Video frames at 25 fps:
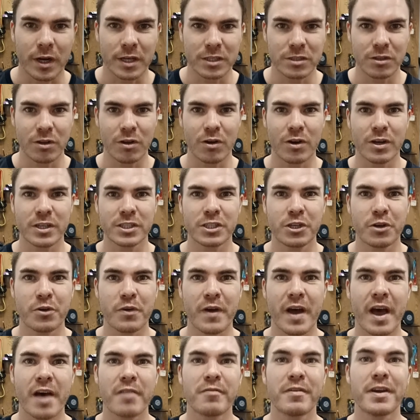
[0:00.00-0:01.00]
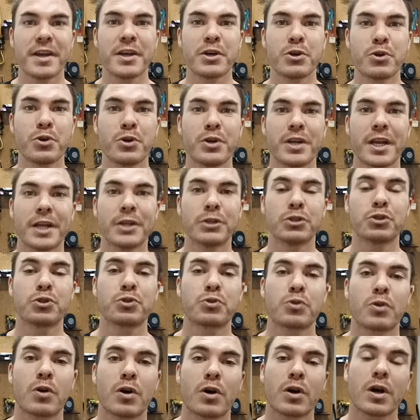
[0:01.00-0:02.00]
As long as you have a good and
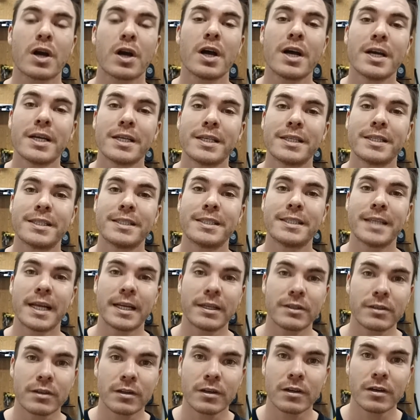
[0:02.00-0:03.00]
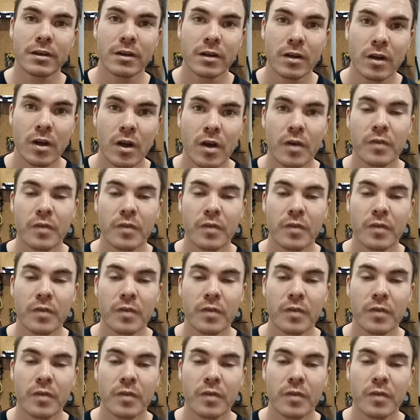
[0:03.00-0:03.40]
strong center,